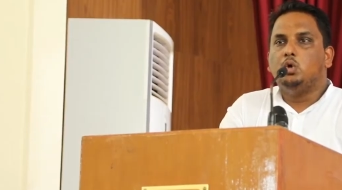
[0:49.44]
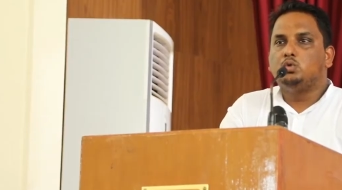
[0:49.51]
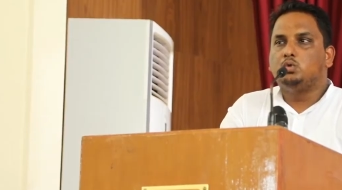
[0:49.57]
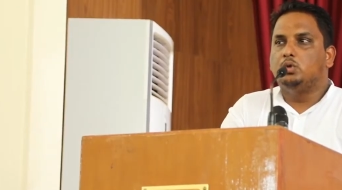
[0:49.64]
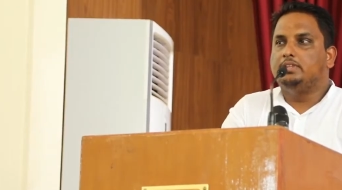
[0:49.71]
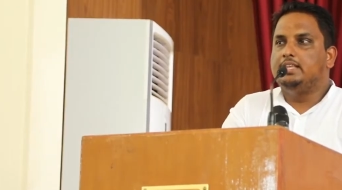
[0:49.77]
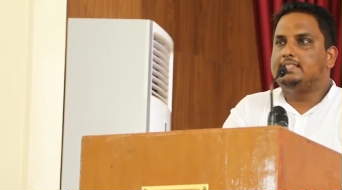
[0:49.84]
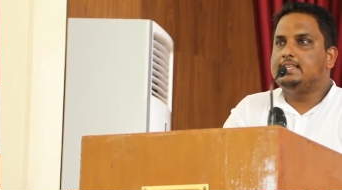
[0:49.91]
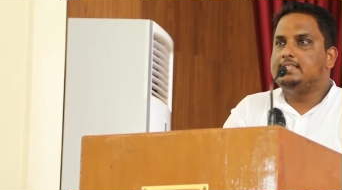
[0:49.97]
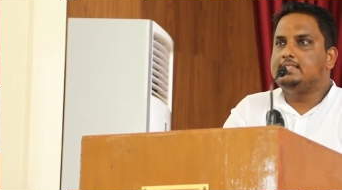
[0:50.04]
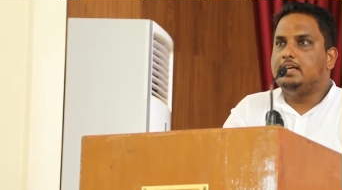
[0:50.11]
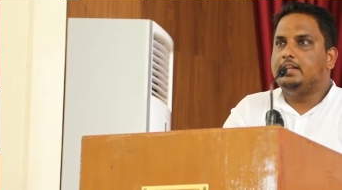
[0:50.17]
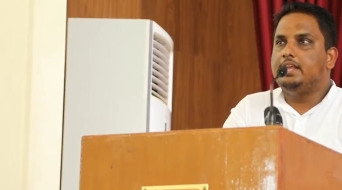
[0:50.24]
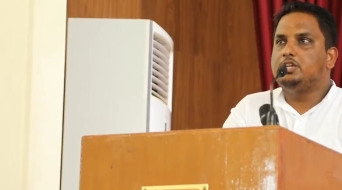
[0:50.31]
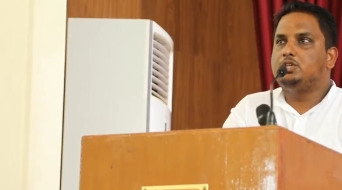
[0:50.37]
So this is
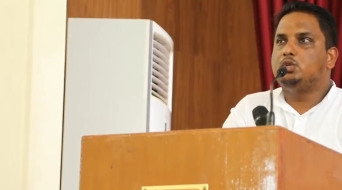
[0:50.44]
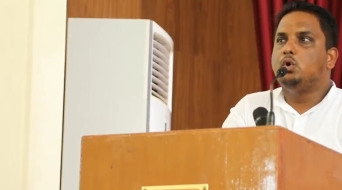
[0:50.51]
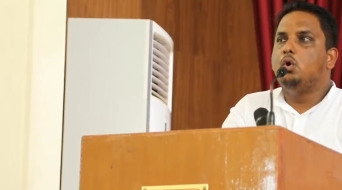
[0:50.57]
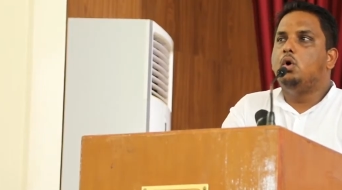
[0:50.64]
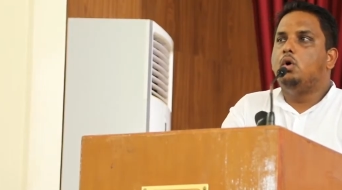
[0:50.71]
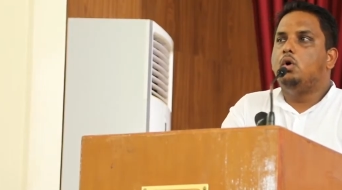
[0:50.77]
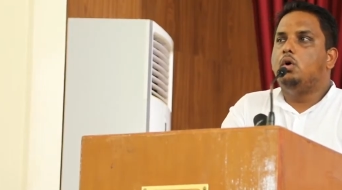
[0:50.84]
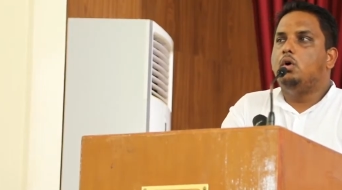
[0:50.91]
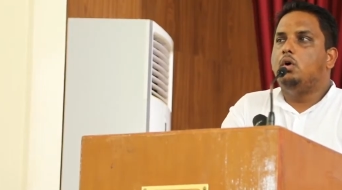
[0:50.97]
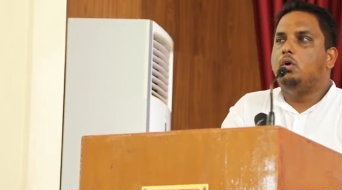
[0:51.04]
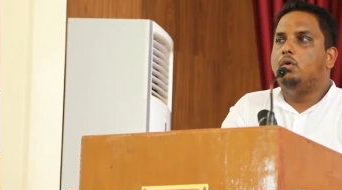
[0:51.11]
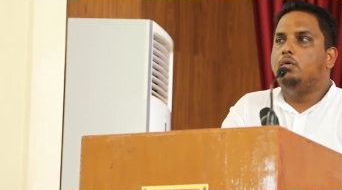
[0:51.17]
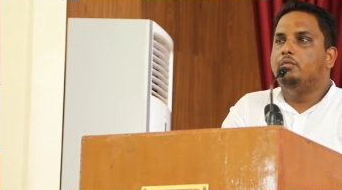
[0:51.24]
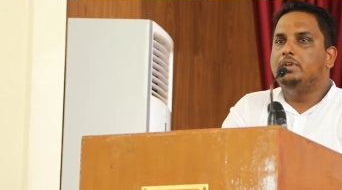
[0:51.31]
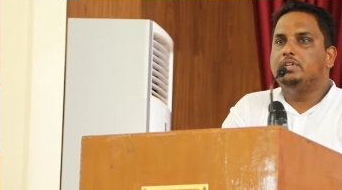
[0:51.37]
the ratio
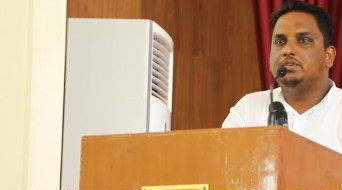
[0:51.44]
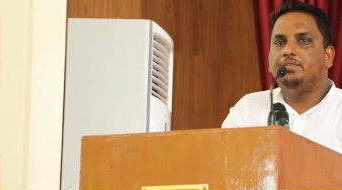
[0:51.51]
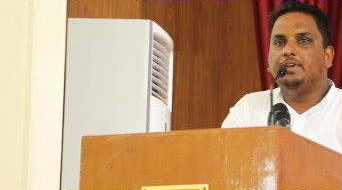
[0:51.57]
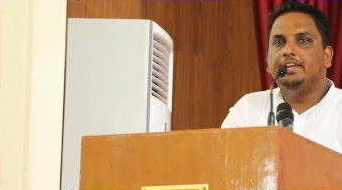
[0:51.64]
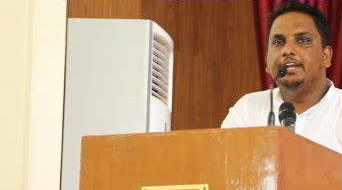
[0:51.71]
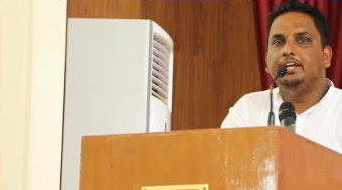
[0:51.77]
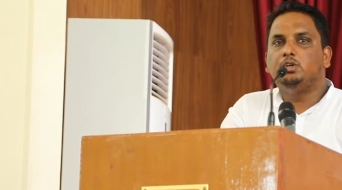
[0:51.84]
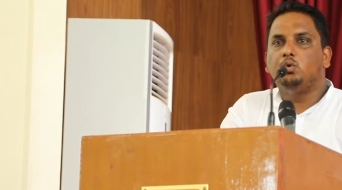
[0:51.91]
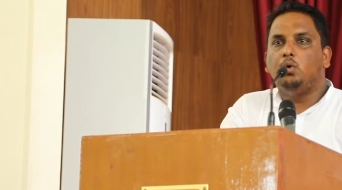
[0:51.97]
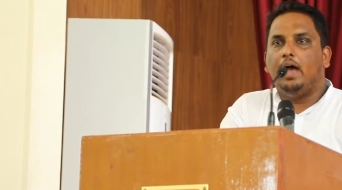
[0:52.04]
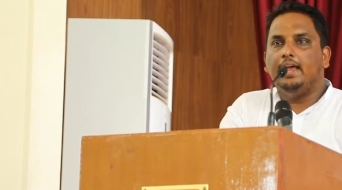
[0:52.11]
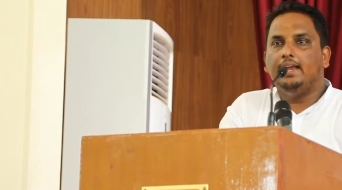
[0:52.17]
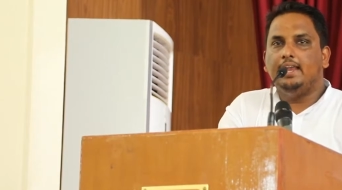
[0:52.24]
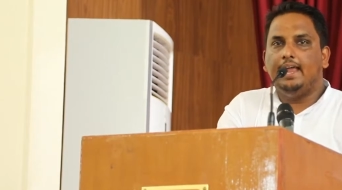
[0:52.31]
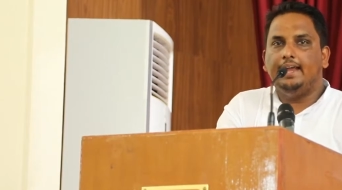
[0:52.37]
which we need to
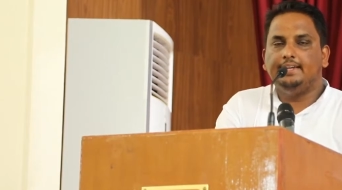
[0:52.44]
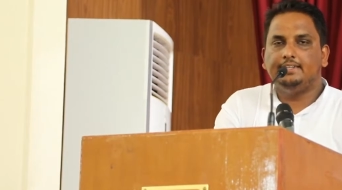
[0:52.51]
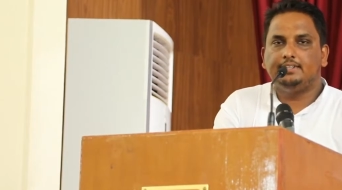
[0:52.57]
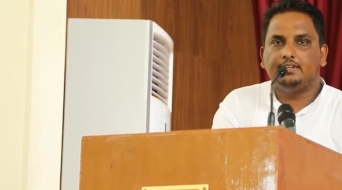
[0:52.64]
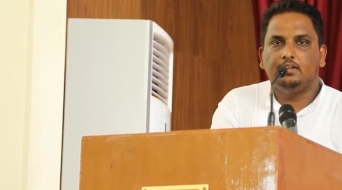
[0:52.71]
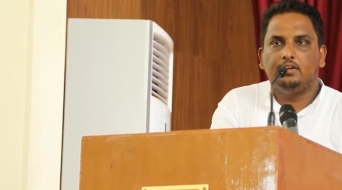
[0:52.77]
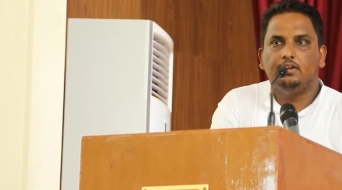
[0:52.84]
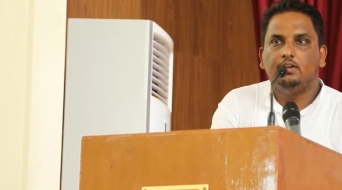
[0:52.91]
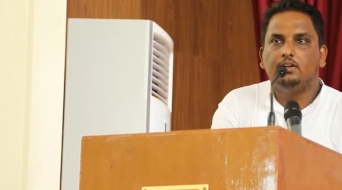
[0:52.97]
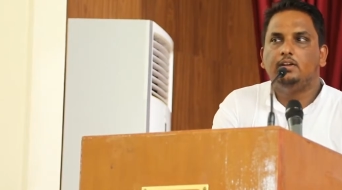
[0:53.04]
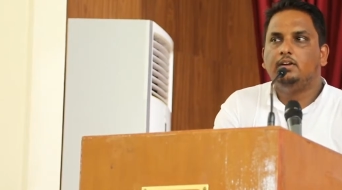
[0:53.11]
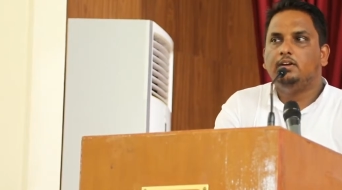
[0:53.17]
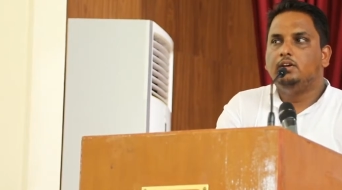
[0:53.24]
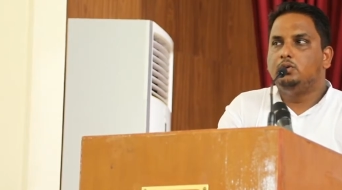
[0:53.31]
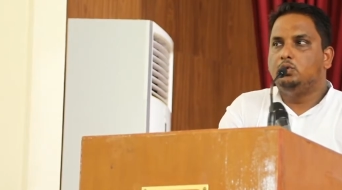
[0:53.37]
highlight
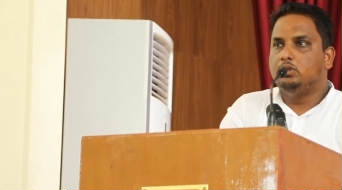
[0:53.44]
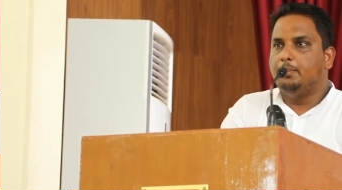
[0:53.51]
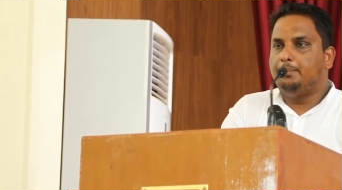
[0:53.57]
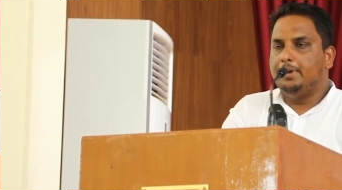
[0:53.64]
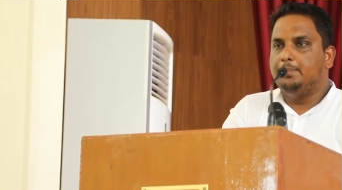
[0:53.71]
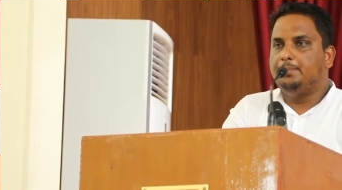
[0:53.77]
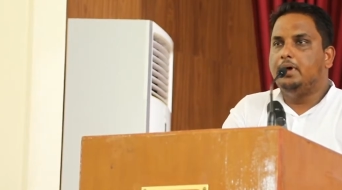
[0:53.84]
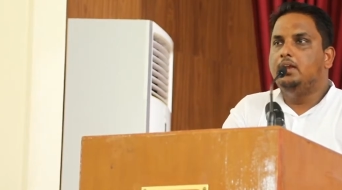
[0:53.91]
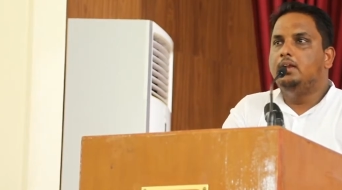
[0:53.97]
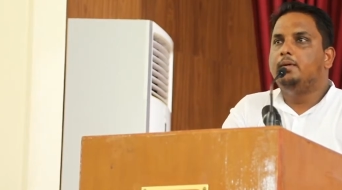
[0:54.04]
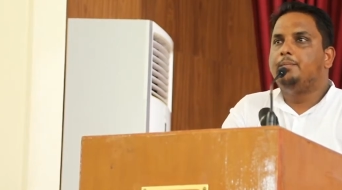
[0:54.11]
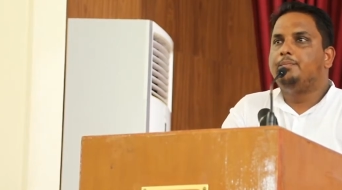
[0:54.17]
to the people.